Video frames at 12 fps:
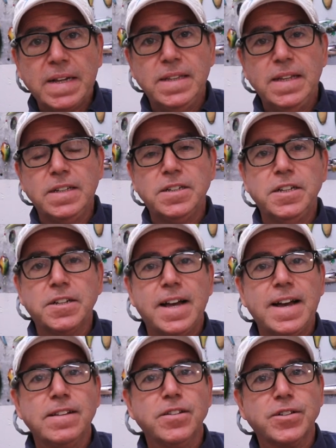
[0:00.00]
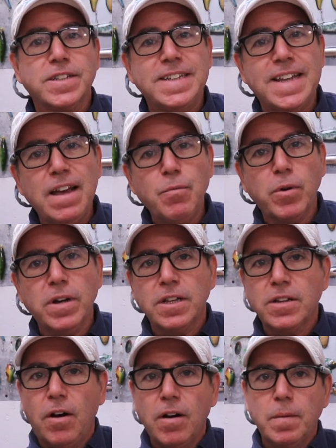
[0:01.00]
back to the Engineered Angler. Today we're going
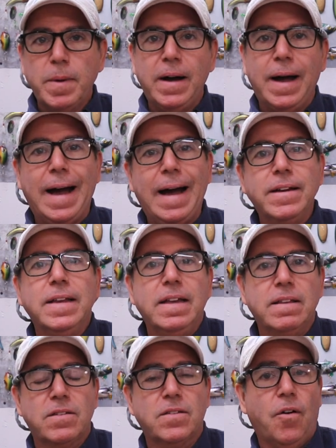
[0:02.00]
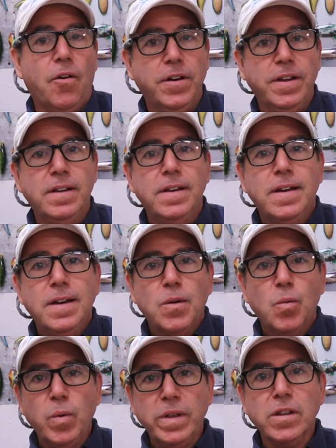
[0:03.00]
to talk about how to get started
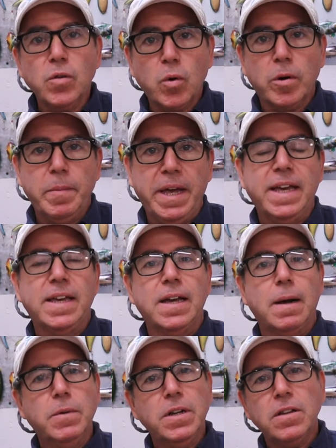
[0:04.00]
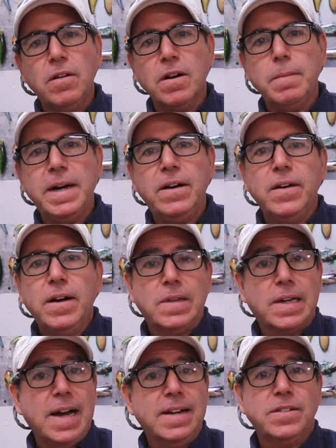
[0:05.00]
with lure making. I'm going to talk about
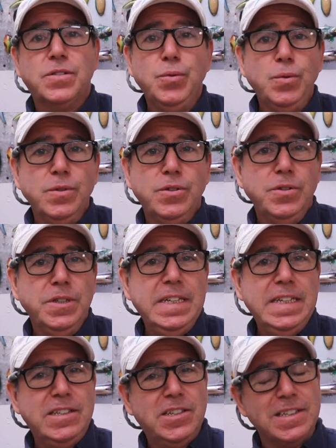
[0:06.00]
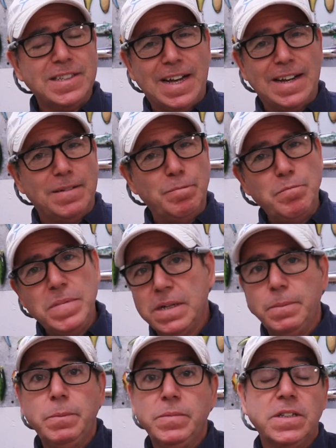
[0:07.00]
the kind of tools you'll need just at a
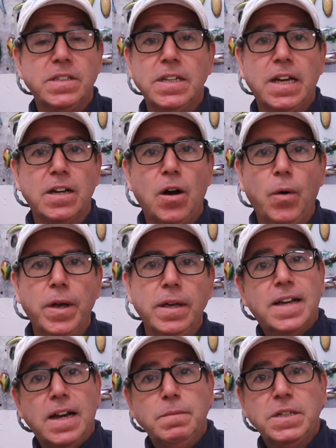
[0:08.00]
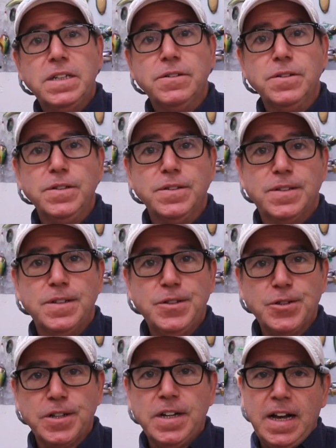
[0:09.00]
minimum just to get going, the kind of materials
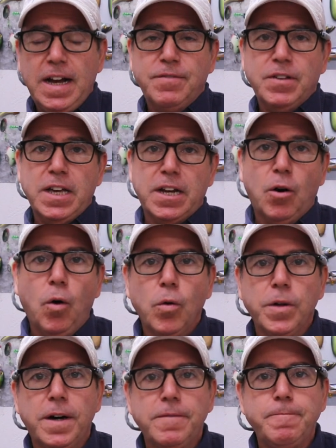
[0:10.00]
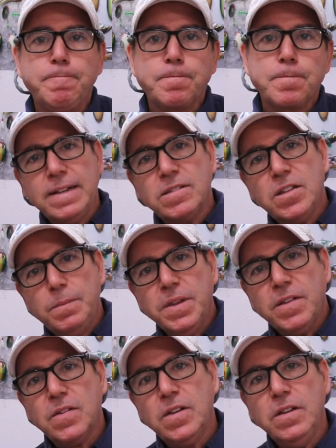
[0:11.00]
you're going to have to get a hold of, and some of
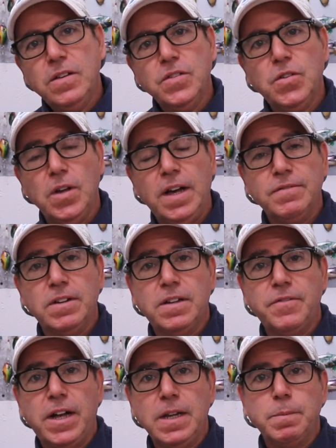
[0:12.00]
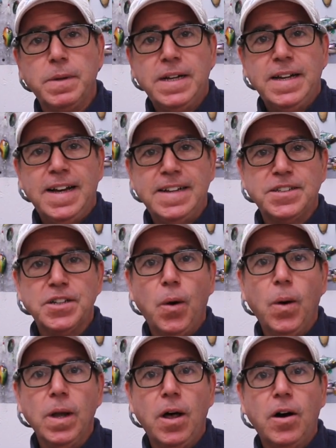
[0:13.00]
the skills you'll have to develop as you
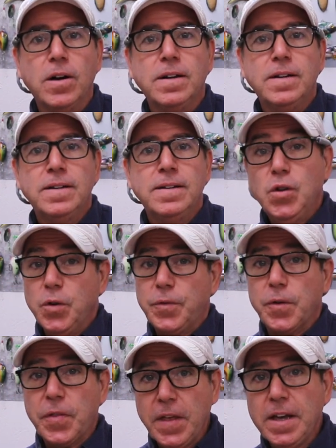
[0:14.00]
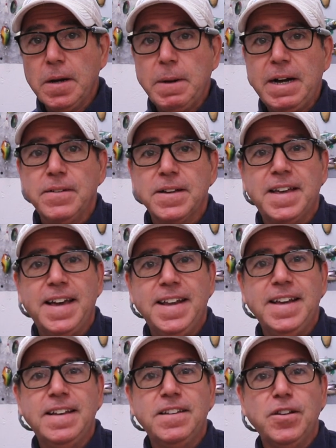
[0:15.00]
go along. So if you're thinking about
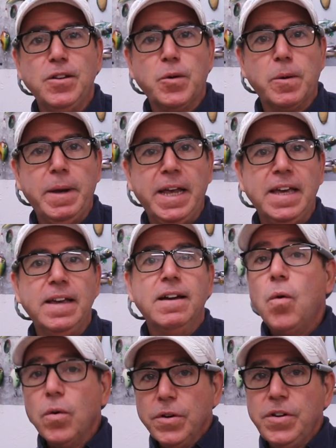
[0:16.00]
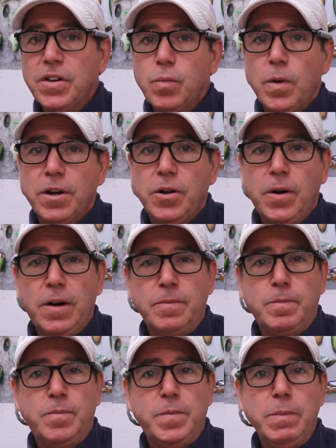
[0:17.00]
getting into lure making or you just want to know
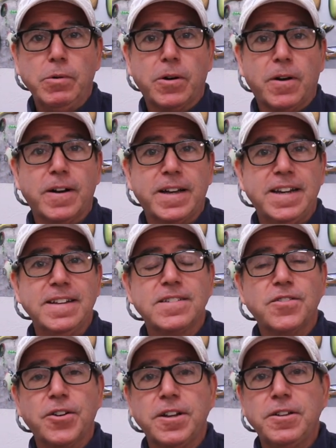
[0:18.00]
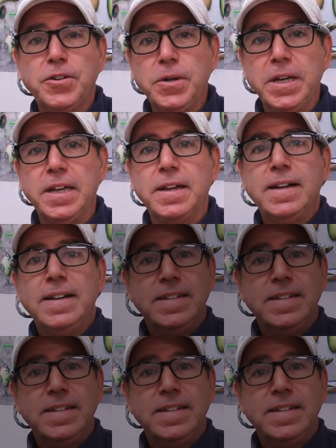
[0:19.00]
how people are getting started doing it,